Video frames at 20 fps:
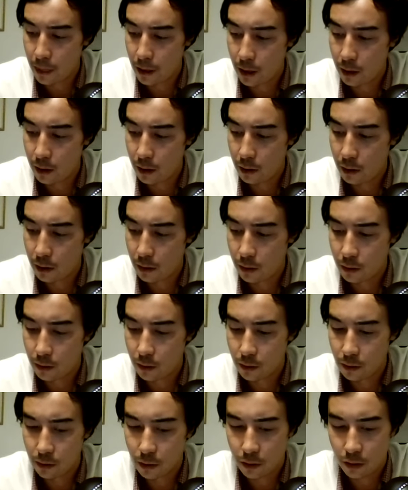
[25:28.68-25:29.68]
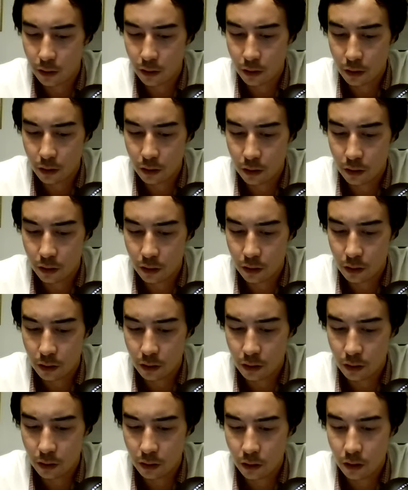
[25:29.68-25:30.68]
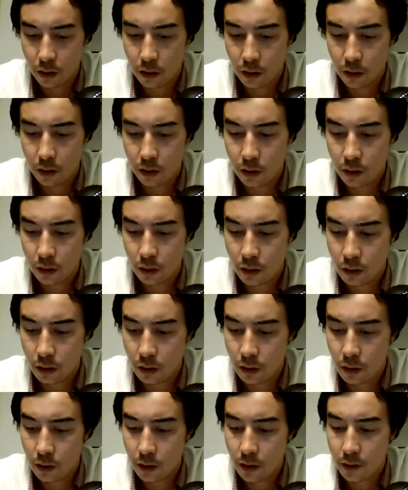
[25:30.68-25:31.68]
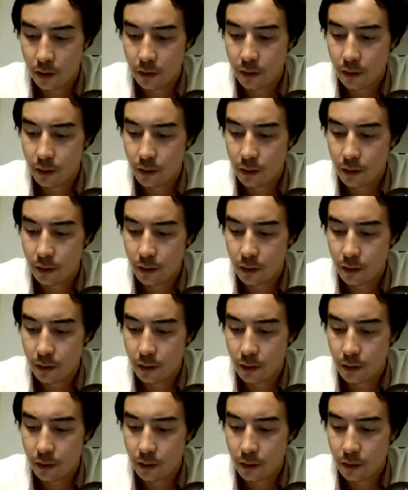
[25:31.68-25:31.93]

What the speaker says: Nothing is said.